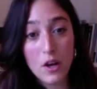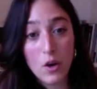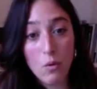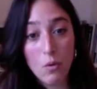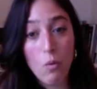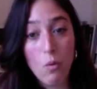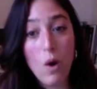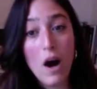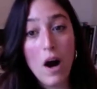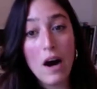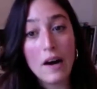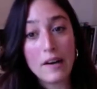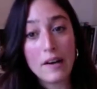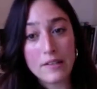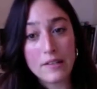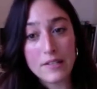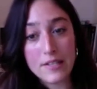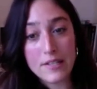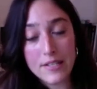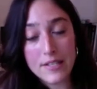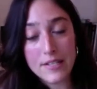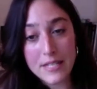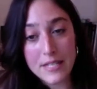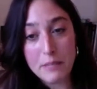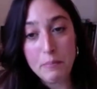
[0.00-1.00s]

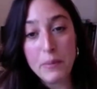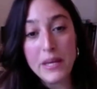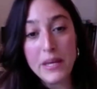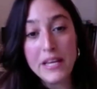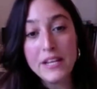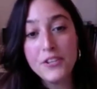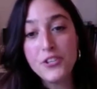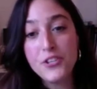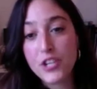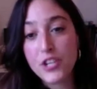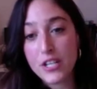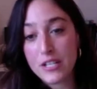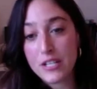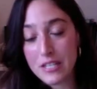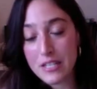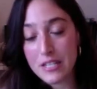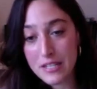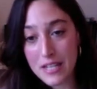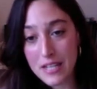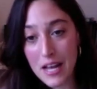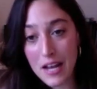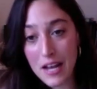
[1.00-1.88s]
whilst speeches and